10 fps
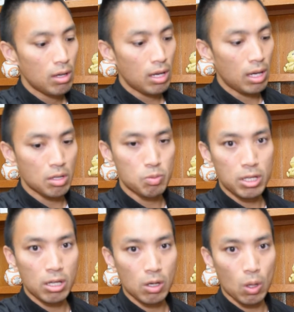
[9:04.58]
And
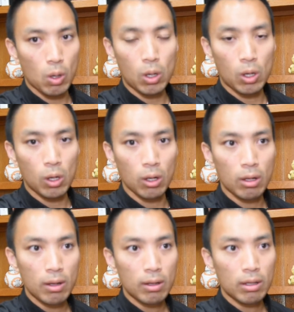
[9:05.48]
speaking of the
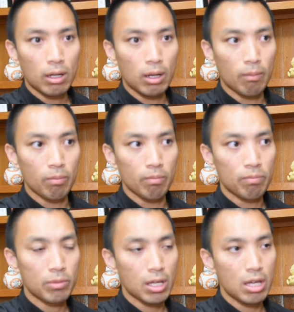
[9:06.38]
hall,
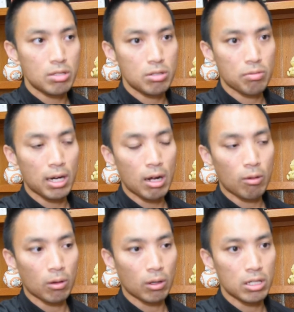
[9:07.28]
the Caseys right now
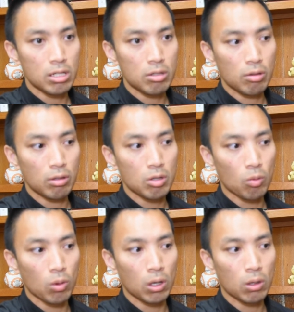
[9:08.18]
are continuing to
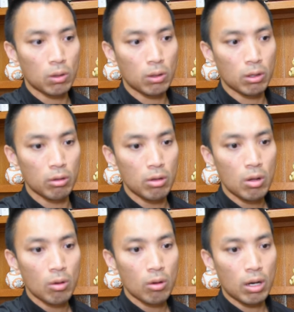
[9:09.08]
work on
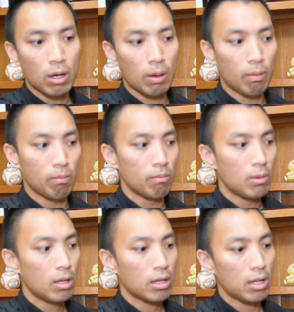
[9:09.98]

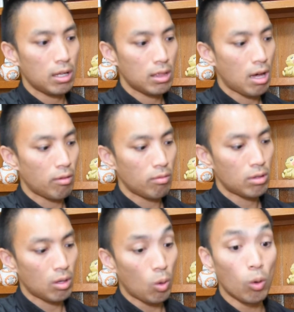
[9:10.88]
getting
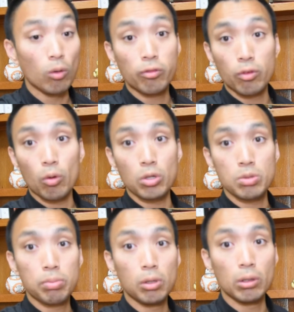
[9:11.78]
the old floors
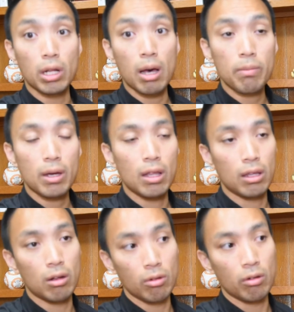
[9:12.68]
pulled up, and
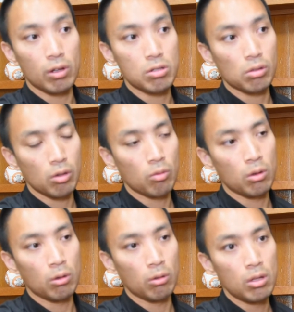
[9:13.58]
then eventually
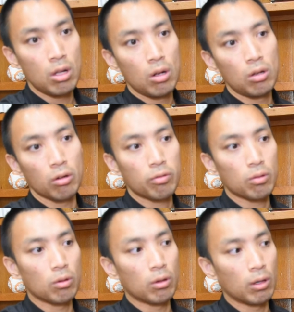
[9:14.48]
we'll look
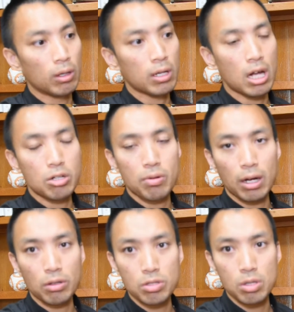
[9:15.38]
for
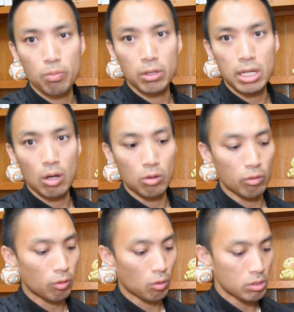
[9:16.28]
contractors to put down new
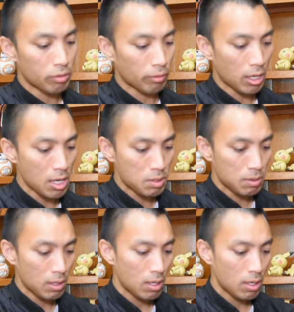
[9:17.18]
floors for us.